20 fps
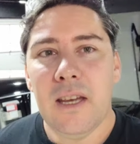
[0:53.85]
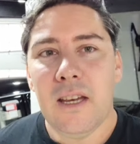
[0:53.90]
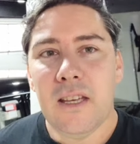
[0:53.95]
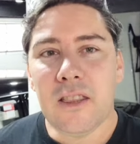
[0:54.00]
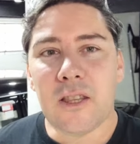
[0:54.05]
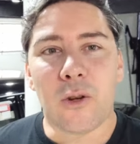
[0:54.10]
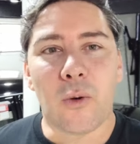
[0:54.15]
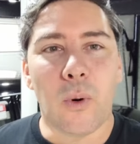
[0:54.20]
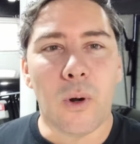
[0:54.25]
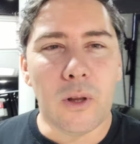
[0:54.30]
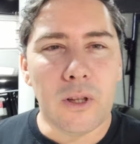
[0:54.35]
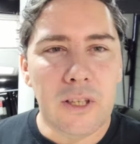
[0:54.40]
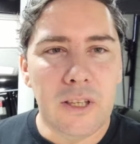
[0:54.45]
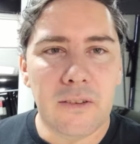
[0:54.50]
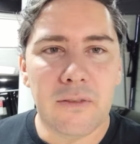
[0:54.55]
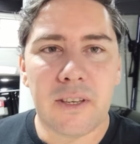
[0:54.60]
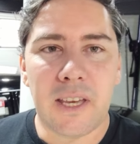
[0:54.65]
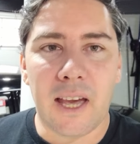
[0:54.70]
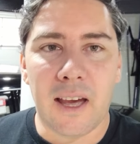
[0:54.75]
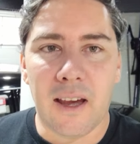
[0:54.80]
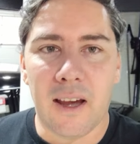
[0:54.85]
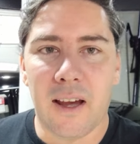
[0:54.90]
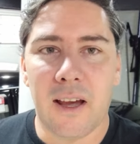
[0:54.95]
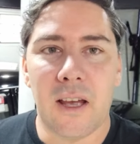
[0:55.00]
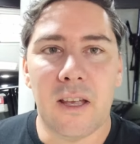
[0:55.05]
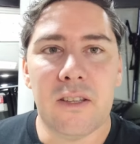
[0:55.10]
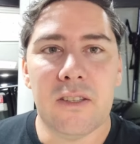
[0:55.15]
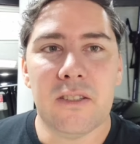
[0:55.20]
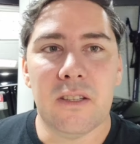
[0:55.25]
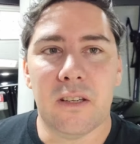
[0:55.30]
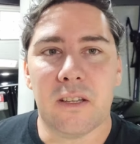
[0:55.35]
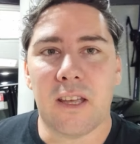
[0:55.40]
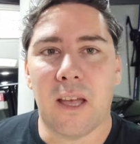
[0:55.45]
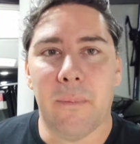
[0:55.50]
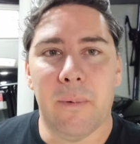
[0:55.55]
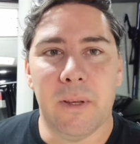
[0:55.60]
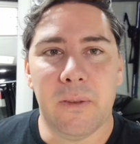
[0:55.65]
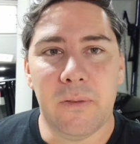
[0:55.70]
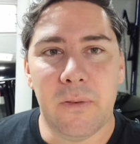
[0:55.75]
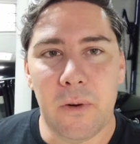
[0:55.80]
the quality of cars that are
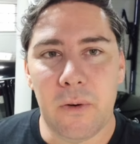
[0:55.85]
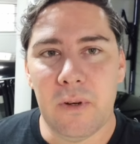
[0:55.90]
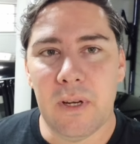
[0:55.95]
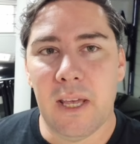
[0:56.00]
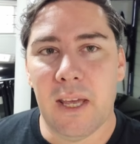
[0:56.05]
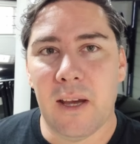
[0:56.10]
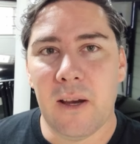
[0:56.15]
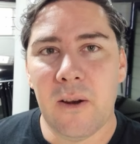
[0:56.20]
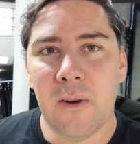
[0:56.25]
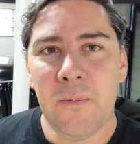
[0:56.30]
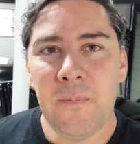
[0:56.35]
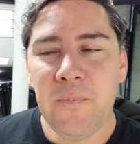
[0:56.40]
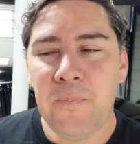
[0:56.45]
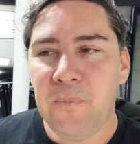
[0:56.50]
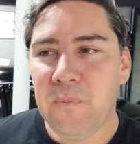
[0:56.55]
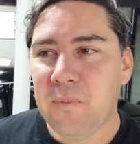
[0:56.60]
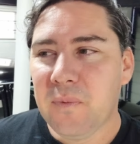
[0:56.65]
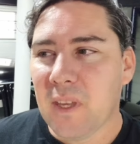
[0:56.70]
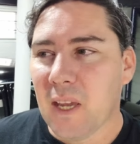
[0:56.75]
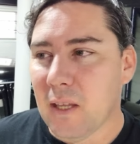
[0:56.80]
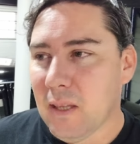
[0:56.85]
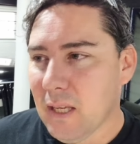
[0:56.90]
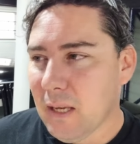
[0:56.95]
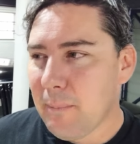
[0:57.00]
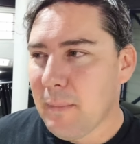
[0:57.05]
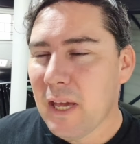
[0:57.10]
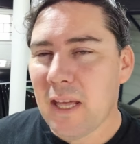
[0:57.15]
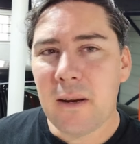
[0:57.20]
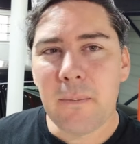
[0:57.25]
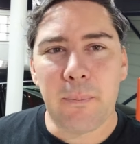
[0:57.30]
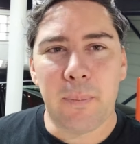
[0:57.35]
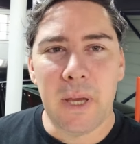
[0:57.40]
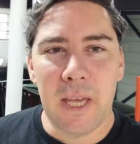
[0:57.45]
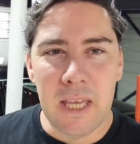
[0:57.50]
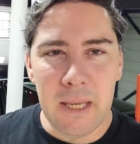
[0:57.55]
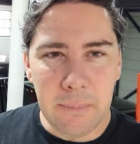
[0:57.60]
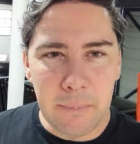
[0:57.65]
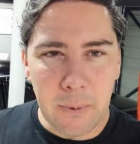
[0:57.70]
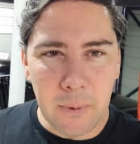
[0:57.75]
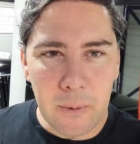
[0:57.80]
coming through now and the amount of
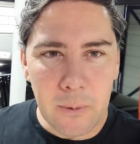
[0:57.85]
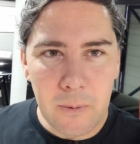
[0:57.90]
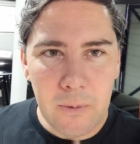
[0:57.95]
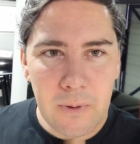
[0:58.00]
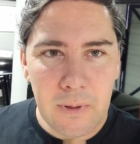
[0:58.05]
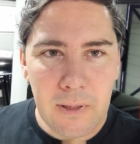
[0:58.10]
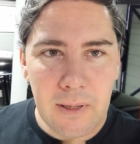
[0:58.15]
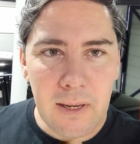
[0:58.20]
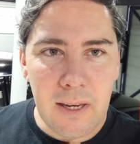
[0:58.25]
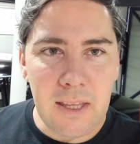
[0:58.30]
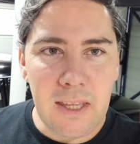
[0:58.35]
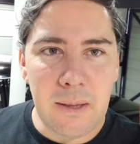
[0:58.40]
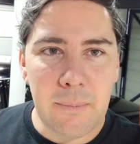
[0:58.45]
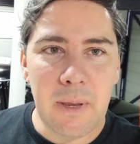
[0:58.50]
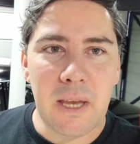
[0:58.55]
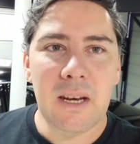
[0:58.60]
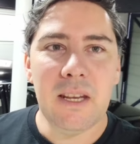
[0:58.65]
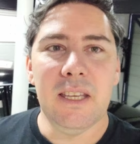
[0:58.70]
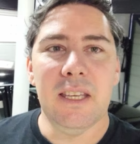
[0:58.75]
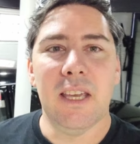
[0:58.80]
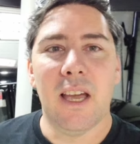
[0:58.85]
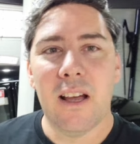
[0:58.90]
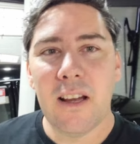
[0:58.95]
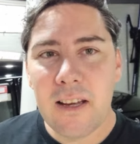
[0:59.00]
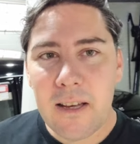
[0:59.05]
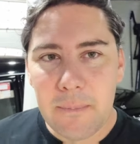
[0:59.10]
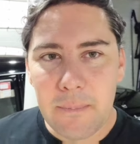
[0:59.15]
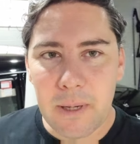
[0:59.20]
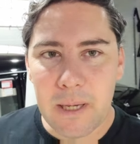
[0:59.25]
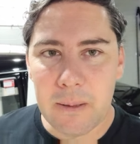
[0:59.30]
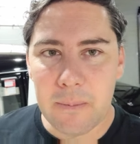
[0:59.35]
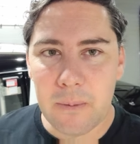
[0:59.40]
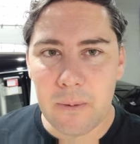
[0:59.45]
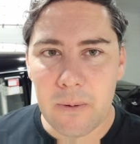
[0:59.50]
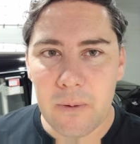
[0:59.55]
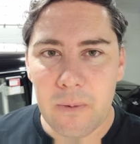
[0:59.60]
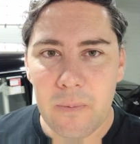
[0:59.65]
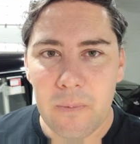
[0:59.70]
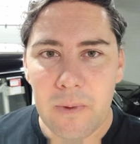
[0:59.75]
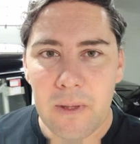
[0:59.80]
people and the amount of younger
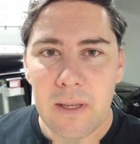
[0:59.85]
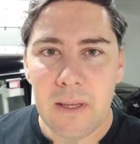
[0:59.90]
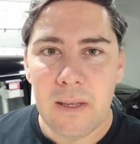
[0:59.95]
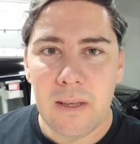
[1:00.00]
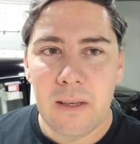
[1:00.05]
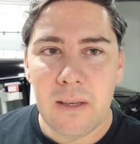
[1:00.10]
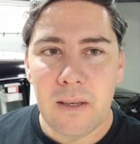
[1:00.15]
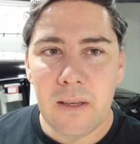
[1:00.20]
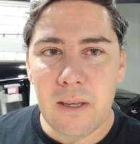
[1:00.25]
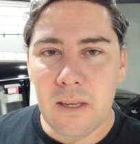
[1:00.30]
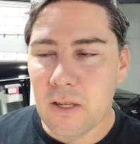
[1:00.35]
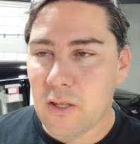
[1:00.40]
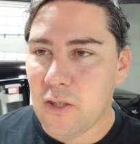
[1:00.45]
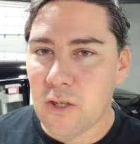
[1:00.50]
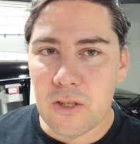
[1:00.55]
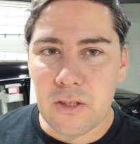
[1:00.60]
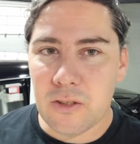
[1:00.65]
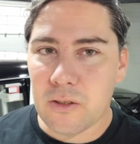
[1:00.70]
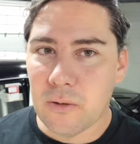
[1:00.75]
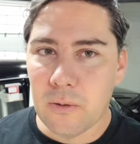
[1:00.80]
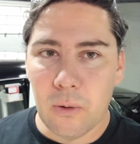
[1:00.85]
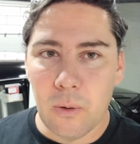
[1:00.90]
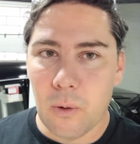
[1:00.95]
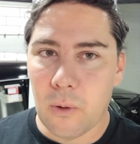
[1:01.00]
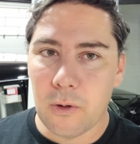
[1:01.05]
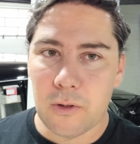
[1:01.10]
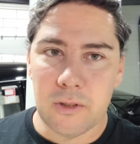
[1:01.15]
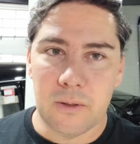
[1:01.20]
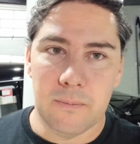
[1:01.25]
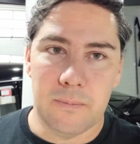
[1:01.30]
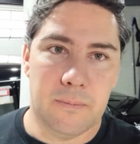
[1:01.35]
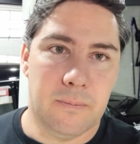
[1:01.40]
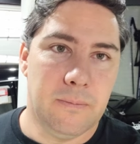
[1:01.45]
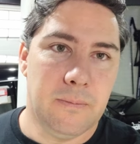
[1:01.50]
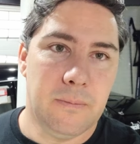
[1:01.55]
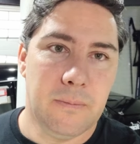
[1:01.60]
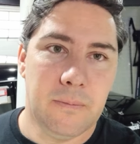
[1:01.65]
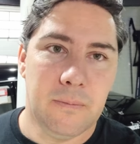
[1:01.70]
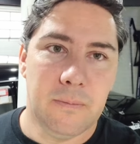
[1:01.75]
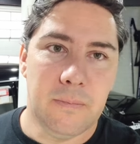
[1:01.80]
people is just awesome.
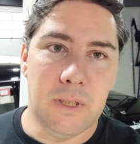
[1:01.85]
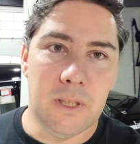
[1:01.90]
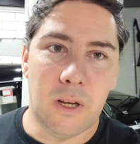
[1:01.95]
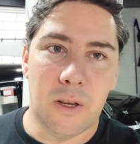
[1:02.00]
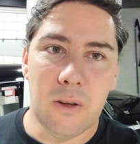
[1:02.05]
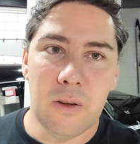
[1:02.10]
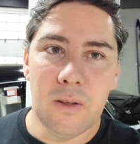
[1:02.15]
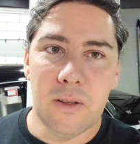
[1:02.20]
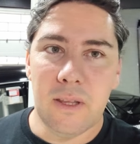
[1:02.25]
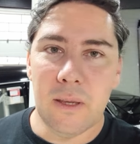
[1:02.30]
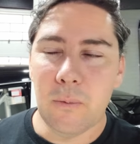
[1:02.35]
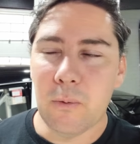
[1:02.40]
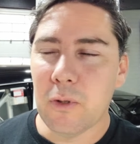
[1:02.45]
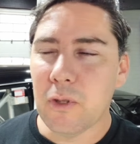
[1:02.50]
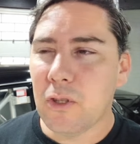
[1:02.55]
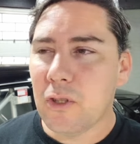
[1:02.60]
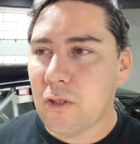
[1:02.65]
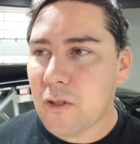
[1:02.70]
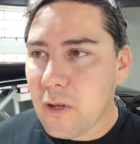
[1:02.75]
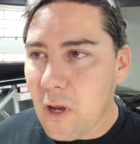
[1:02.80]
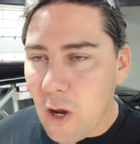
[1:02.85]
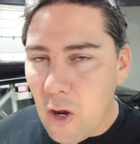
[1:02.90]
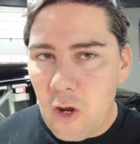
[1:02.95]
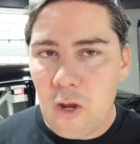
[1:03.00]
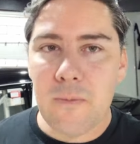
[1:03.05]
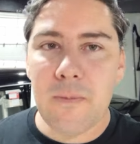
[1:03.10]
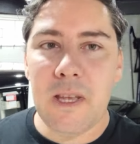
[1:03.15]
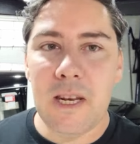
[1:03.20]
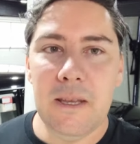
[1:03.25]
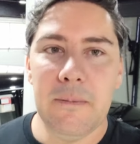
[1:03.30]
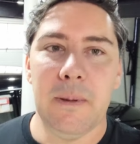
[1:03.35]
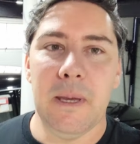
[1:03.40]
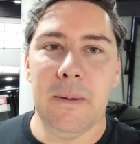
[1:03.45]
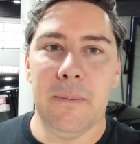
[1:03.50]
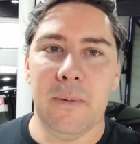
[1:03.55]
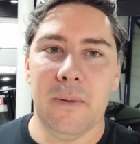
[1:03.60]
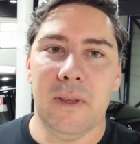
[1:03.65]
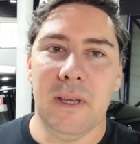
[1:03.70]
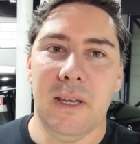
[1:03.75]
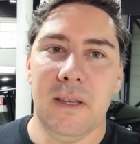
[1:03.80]
You know, there was so many
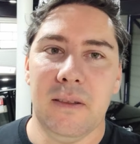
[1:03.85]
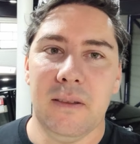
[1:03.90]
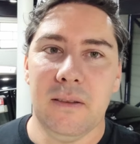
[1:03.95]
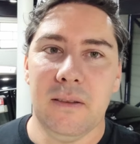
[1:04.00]
people there